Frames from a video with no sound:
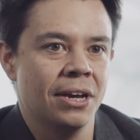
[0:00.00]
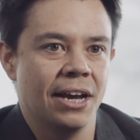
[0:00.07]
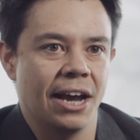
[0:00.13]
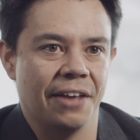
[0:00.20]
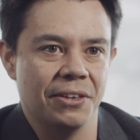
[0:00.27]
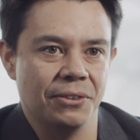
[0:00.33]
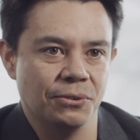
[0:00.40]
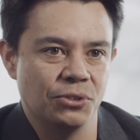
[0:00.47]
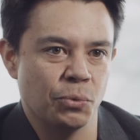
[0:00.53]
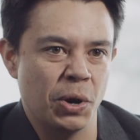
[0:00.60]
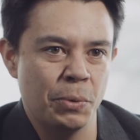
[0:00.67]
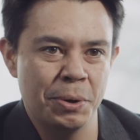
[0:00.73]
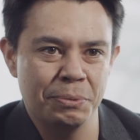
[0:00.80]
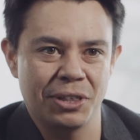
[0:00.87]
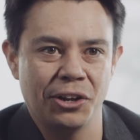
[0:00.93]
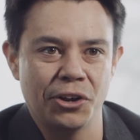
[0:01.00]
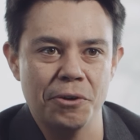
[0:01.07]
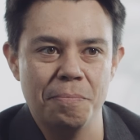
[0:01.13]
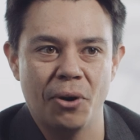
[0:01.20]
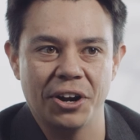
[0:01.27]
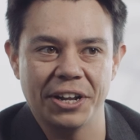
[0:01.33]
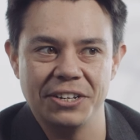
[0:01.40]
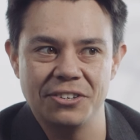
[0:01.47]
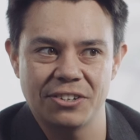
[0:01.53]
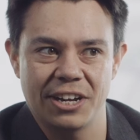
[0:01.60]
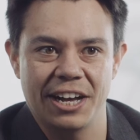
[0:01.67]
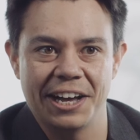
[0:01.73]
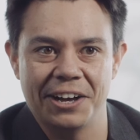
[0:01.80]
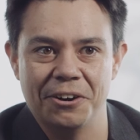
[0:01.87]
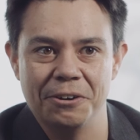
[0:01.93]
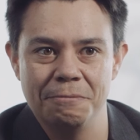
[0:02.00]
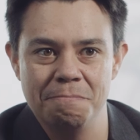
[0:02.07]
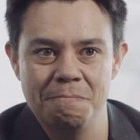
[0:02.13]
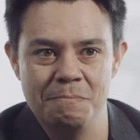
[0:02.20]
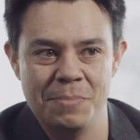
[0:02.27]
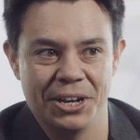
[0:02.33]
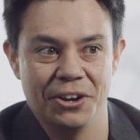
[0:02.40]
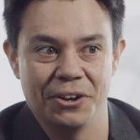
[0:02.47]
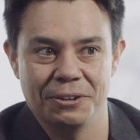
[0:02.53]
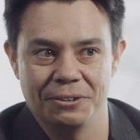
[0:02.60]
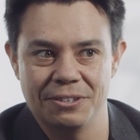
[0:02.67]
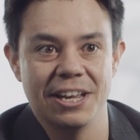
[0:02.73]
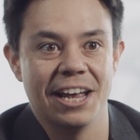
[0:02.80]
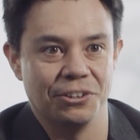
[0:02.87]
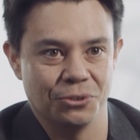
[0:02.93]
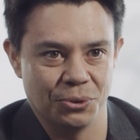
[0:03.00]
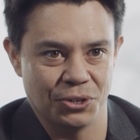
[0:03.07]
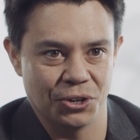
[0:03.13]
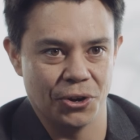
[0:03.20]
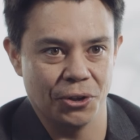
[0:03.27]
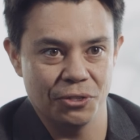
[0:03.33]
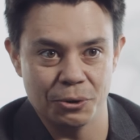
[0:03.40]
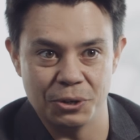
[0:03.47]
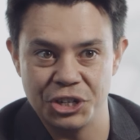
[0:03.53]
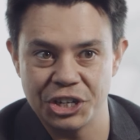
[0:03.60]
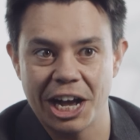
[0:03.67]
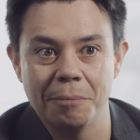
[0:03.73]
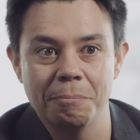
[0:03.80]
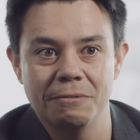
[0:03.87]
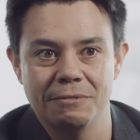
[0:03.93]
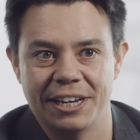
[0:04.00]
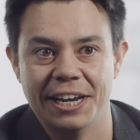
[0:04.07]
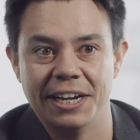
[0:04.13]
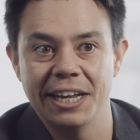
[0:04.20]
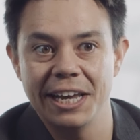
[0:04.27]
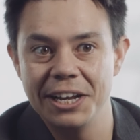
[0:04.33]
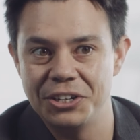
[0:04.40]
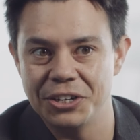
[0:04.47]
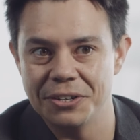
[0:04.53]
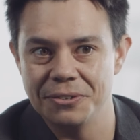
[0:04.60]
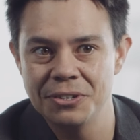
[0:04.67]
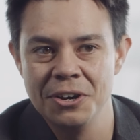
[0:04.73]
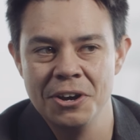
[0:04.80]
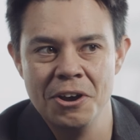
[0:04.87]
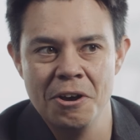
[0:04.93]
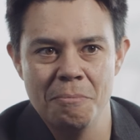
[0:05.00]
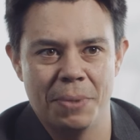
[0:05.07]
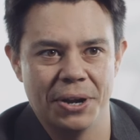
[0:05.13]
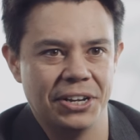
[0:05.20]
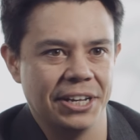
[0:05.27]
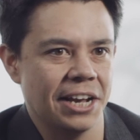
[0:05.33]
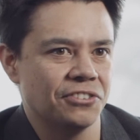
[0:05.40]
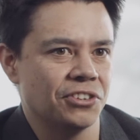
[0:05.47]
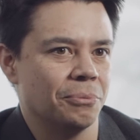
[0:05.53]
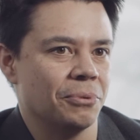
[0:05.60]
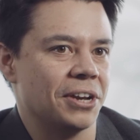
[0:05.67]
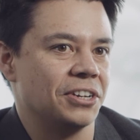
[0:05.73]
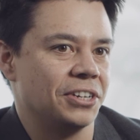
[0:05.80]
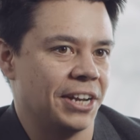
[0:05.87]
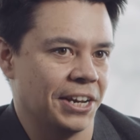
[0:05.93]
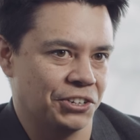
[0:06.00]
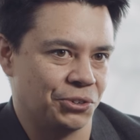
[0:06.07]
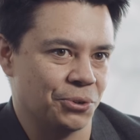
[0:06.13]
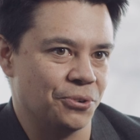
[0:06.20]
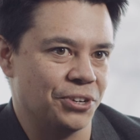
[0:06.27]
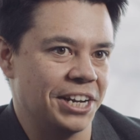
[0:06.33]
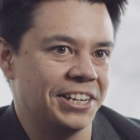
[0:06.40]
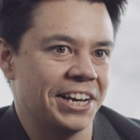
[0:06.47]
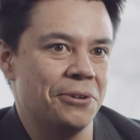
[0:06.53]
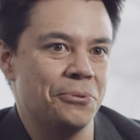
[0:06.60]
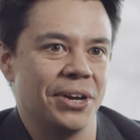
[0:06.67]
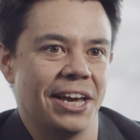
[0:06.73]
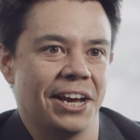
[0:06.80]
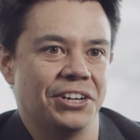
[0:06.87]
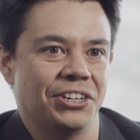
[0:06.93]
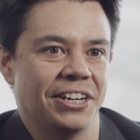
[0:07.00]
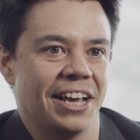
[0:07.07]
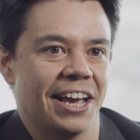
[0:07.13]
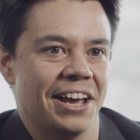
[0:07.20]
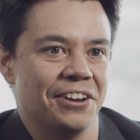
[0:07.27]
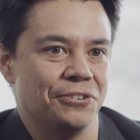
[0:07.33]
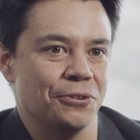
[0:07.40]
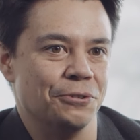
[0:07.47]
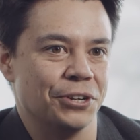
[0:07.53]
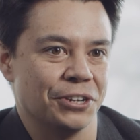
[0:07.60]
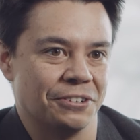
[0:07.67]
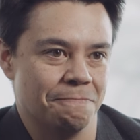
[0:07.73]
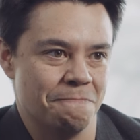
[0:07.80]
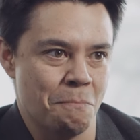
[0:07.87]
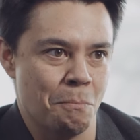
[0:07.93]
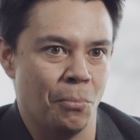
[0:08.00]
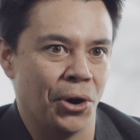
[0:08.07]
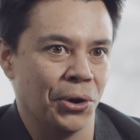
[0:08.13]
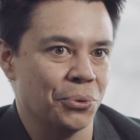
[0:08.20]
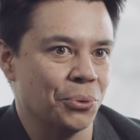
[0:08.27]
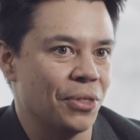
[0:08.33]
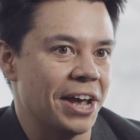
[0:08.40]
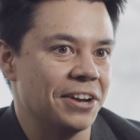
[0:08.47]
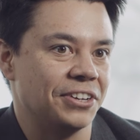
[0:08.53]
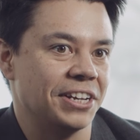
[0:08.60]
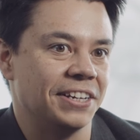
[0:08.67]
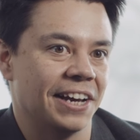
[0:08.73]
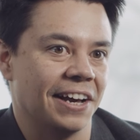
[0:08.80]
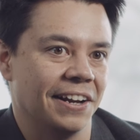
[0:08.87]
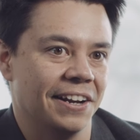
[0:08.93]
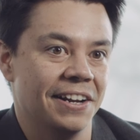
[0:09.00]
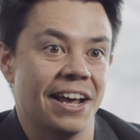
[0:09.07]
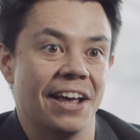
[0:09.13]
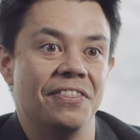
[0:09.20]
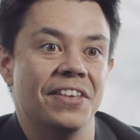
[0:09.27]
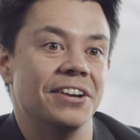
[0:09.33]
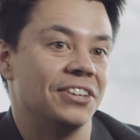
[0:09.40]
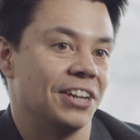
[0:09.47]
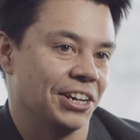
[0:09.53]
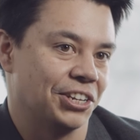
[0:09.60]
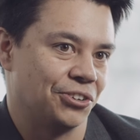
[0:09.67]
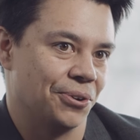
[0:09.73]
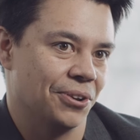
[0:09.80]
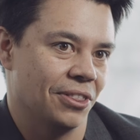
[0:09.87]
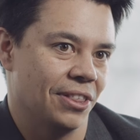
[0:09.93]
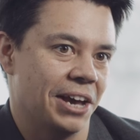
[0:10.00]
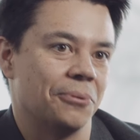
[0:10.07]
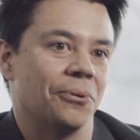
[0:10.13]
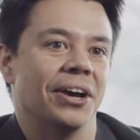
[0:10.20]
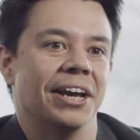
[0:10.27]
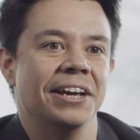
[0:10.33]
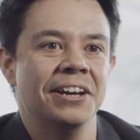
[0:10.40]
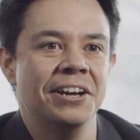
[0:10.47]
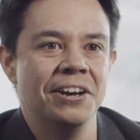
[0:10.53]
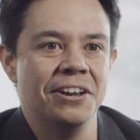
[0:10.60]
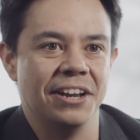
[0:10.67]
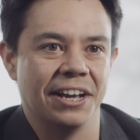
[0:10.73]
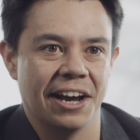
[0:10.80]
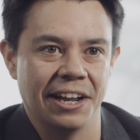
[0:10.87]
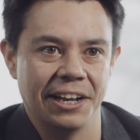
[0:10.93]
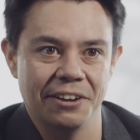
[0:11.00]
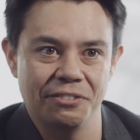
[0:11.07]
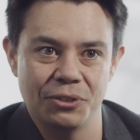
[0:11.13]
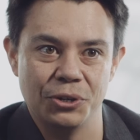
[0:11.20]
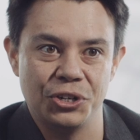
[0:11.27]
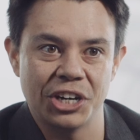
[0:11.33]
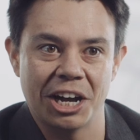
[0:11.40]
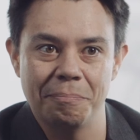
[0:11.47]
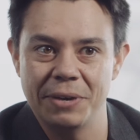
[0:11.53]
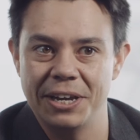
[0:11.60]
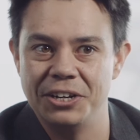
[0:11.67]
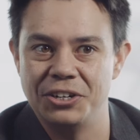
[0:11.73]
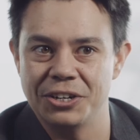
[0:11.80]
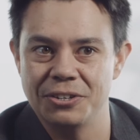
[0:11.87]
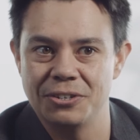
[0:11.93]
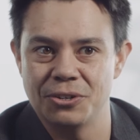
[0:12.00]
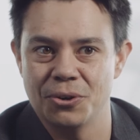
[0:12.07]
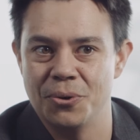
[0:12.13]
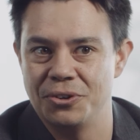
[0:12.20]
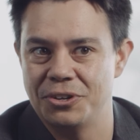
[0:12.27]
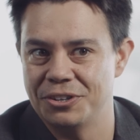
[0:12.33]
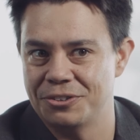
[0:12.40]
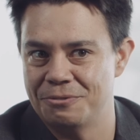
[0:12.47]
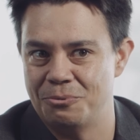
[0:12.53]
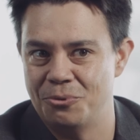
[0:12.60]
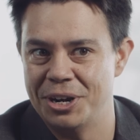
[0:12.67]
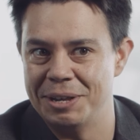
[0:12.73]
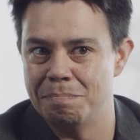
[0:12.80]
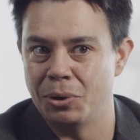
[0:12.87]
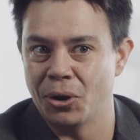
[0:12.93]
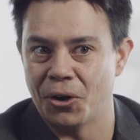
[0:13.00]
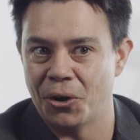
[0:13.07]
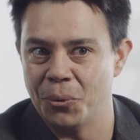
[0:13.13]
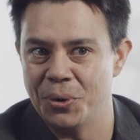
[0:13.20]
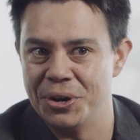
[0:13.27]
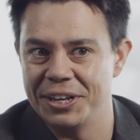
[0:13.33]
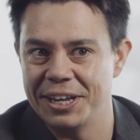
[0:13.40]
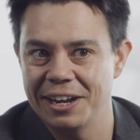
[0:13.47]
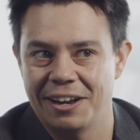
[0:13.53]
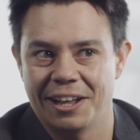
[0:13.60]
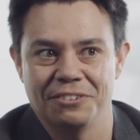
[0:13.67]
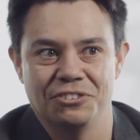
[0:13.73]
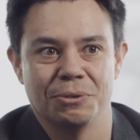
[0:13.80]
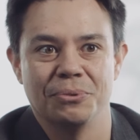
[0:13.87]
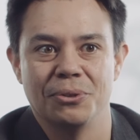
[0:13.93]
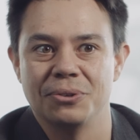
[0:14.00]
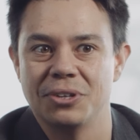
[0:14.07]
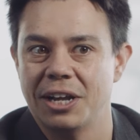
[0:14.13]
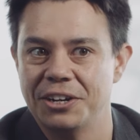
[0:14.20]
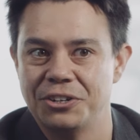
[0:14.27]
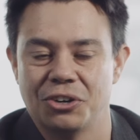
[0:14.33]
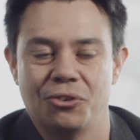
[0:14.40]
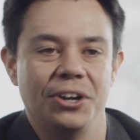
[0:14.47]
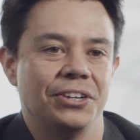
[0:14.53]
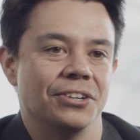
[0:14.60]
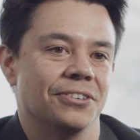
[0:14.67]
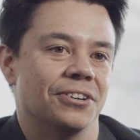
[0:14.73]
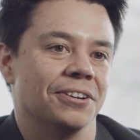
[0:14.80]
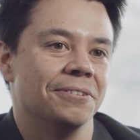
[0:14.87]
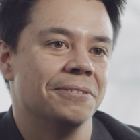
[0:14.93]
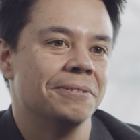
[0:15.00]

And then so we went with the low poly style because it's also got those sharp, clean edges. But to get some of that textural detail, we actually had to just model that detail in and then texture it that way to kind of get those sharp edges so it doesn't really blur when you get like some of those larger creatures on.